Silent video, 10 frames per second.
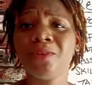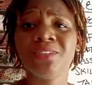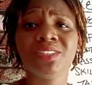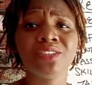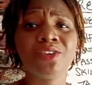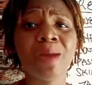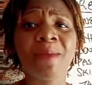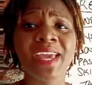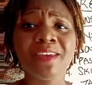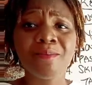these,
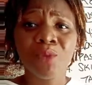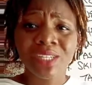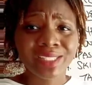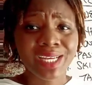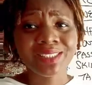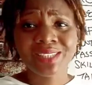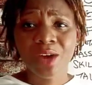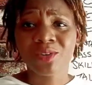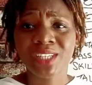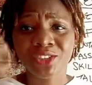by monetizing their
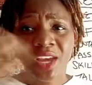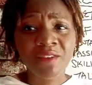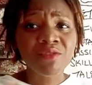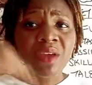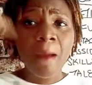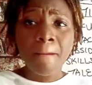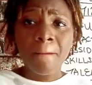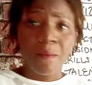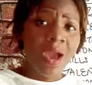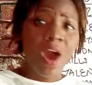contacts, you're even
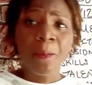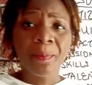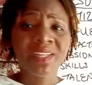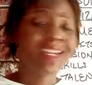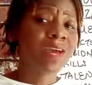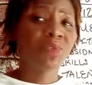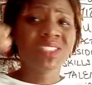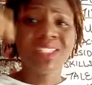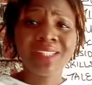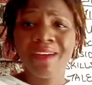helping them with
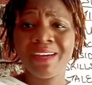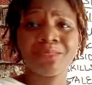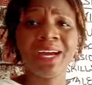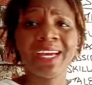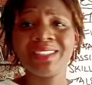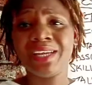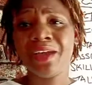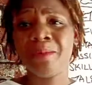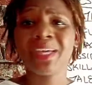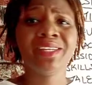indirect marketing and
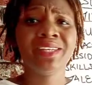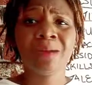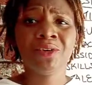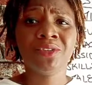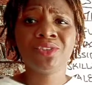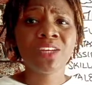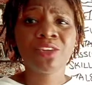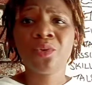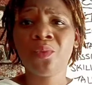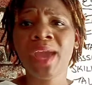you're making their money. So I don't
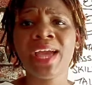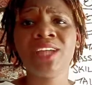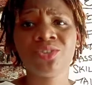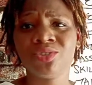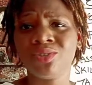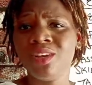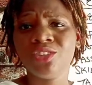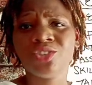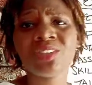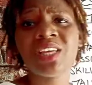know why I should
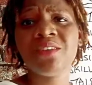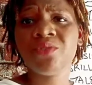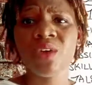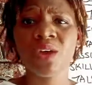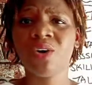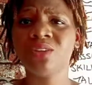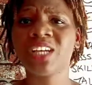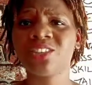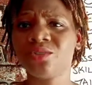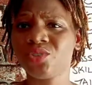just give you a
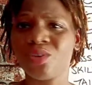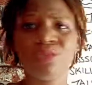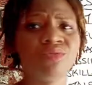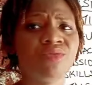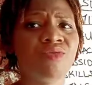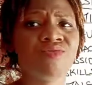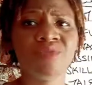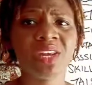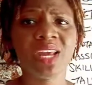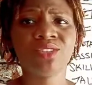contact of someone for
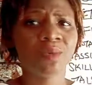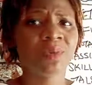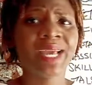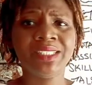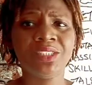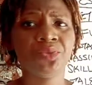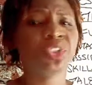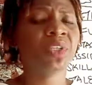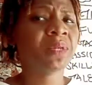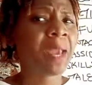free, like someone I deal with,
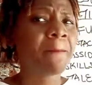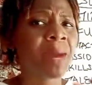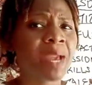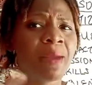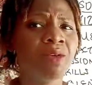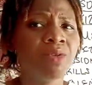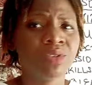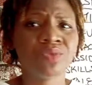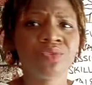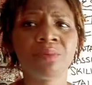someone I buy my own goods
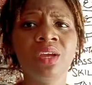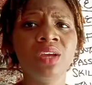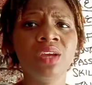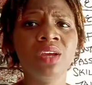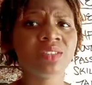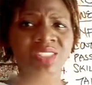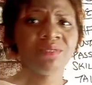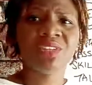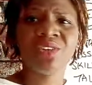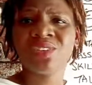from. So I'll just give
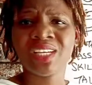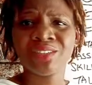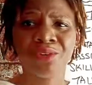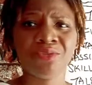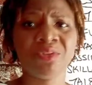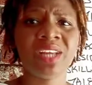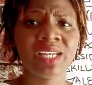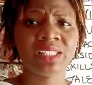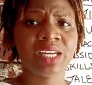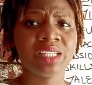you the contact for free like
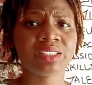that.